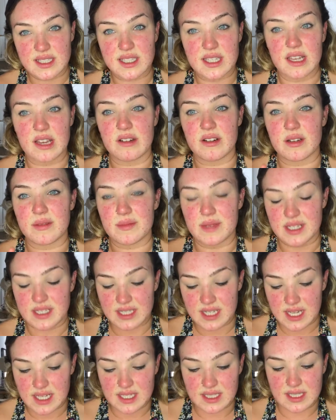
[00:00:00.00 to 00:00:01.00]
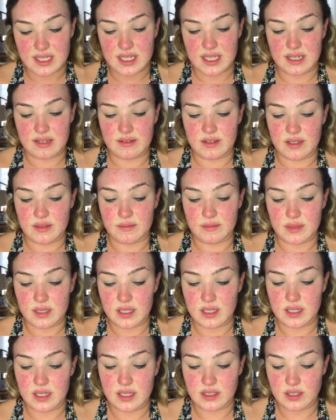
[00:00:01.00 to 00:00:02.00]
serum, a day serum,
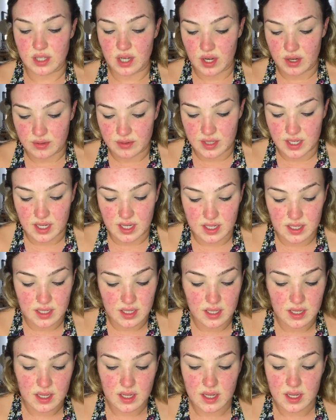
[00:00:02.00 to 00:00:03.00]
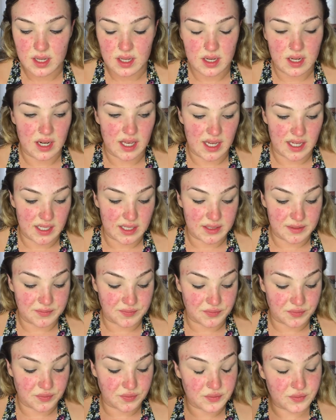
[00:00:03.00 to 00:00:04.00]
toner, like
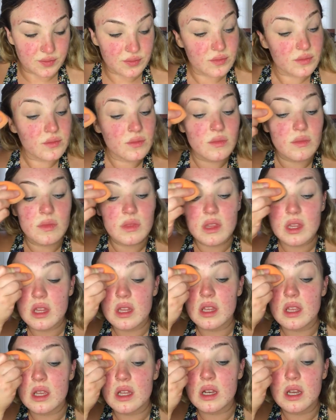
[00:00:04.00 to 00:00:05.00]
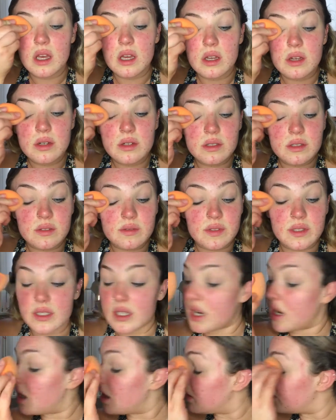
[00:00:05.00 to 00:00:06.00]
loads of
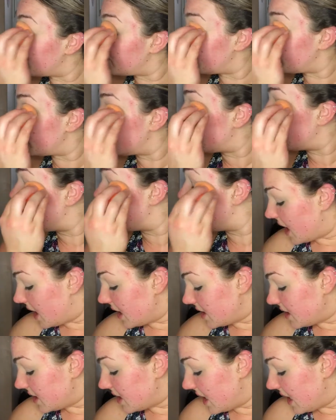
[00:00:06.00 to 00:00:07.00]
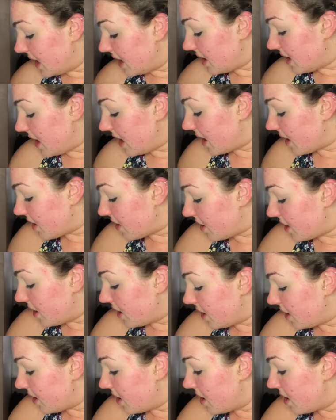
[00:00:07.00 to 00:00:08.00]
stuff. And in like
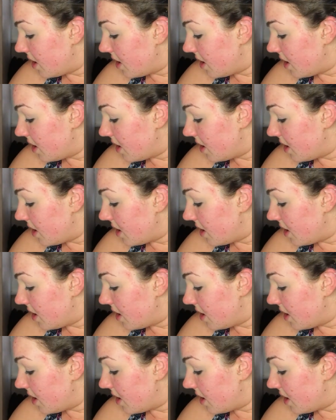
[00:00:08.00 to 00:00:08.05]
the